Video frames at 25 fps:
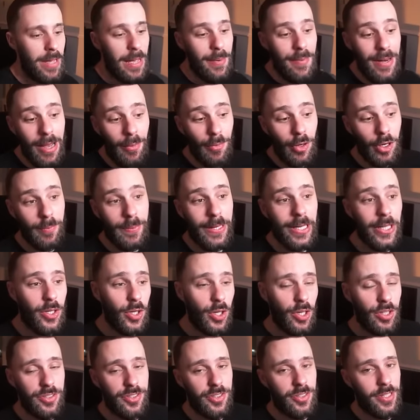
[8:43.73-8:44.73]
Maybe that would have been a
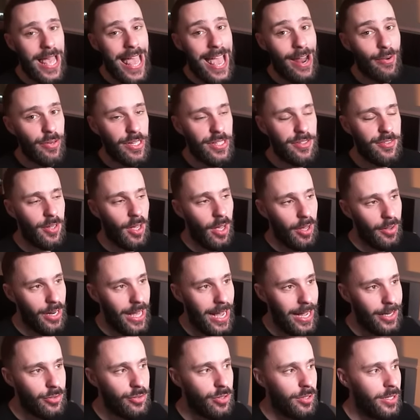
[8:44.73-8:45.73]
good every turn,
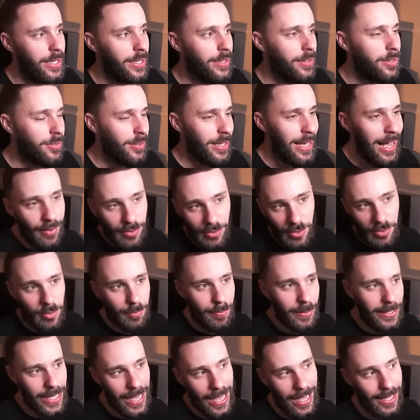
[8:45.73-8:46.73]
actually, because they have such a
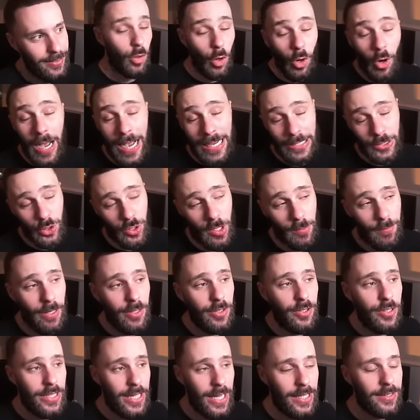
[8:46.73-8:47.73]
big hand. Or hand
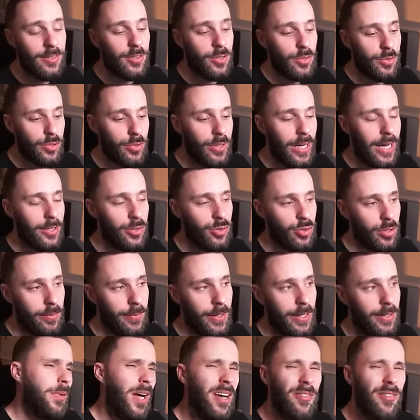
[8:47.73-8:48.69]
trimmer. You can still do hand trimmer.